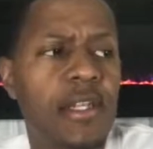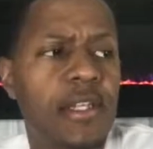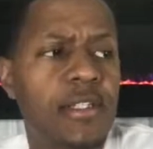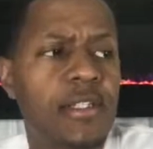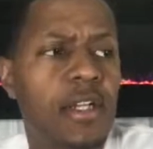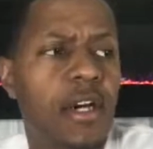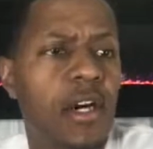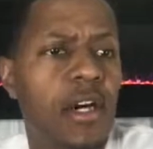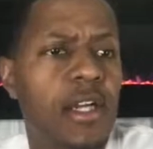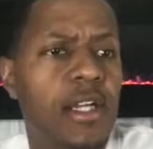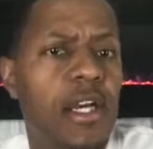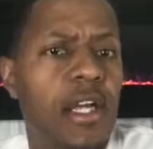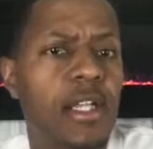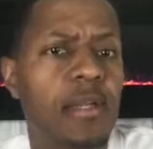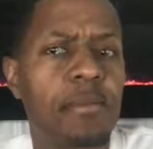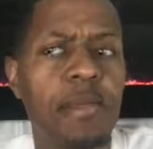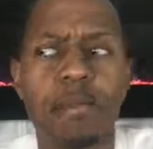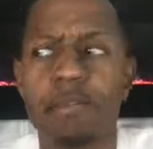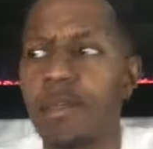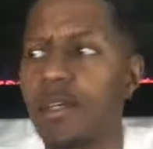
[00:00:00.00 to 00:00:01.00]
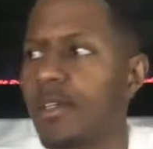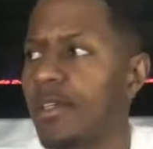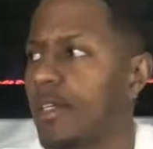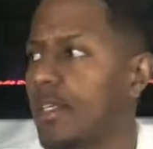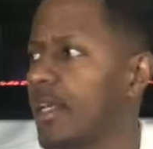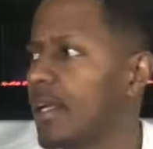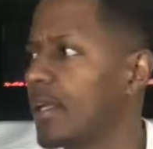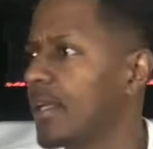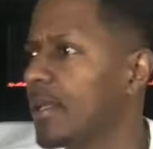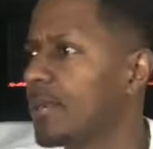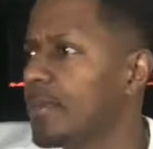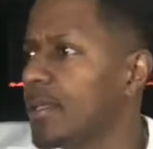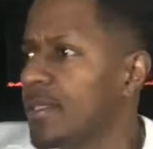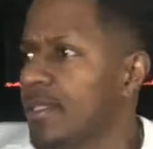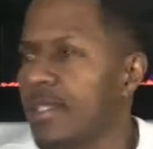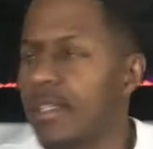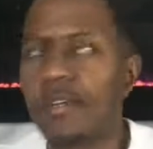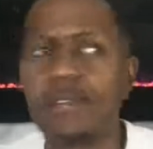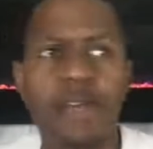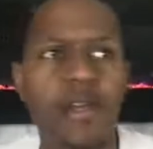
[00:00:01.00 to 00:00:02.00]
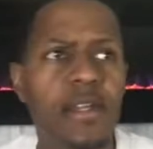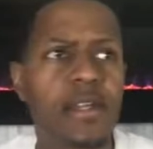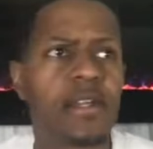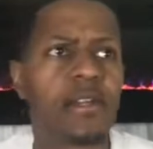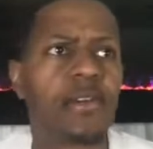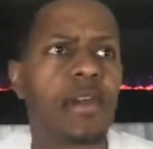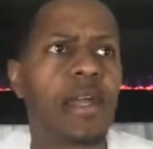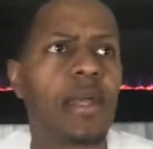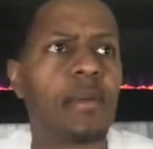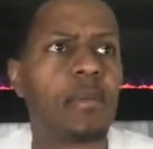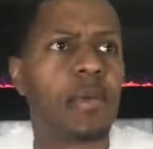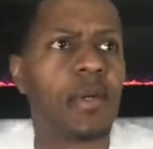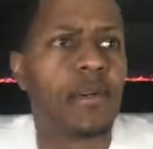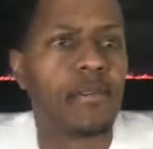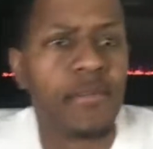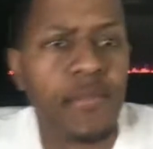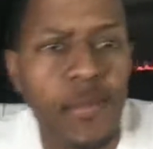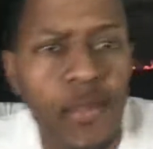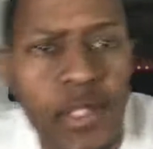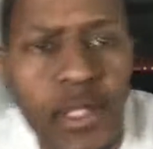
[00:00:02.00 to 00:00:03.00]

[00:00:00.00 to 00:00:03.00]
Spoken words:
It's called Color Me Millionaire. Let me see if I can grab one for